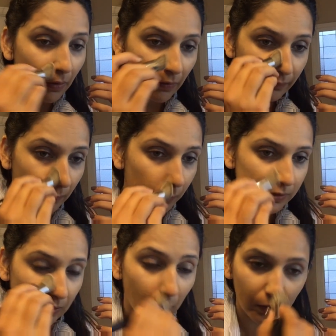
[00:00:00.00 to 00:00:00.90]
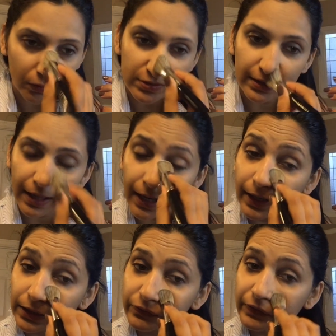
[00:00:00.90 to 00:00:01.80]
Of course, all those
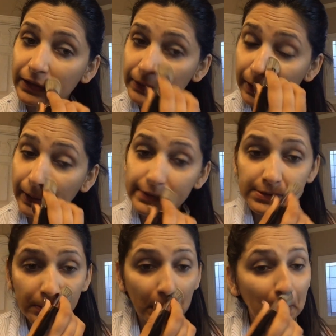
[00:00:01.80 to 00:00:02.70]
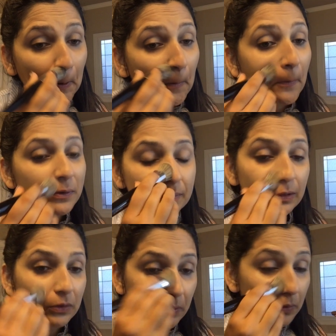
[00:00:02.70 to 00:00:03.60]
fine lines around your nose,
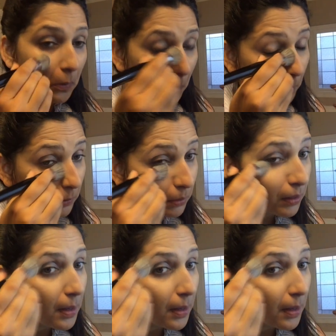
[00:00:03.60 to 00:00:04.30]
below your nose.